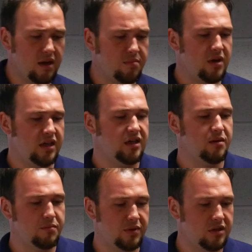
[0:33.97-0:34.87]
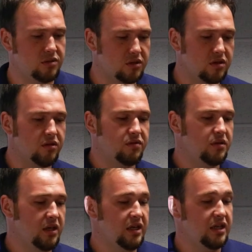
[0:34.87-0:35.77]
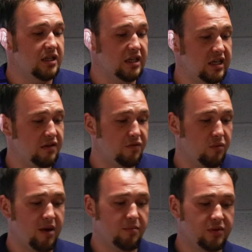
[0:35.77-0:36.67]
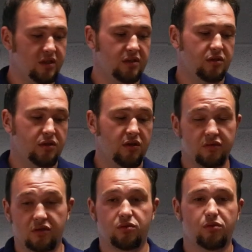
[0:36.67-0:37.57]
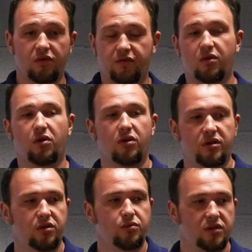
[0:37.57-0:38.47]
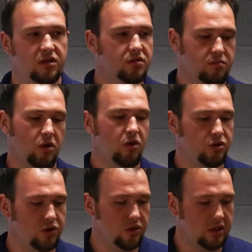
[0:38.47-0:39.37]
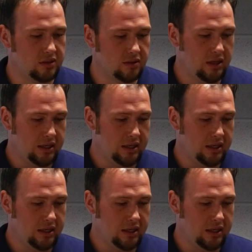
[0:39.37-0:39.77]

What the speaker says: Many companies switching on the need for websites and services to work for all users, all journeys.